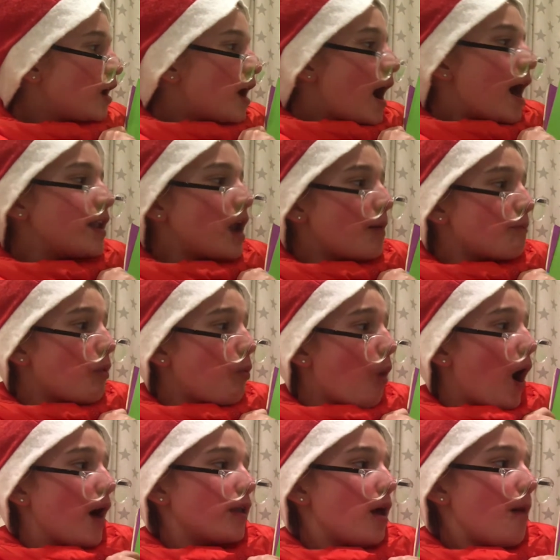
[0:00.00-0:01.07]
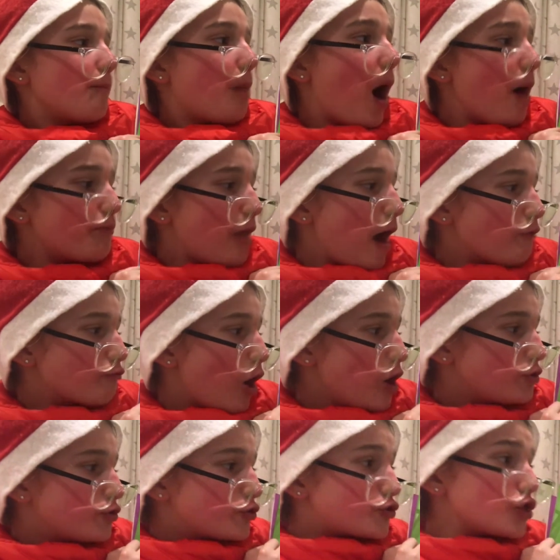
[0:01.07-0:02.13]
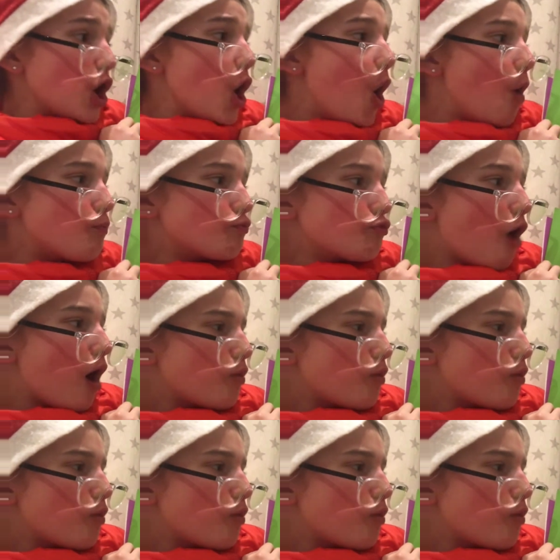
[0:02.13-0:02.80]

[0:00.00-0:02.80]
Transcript: And number one, Pop That Run, See Him Run,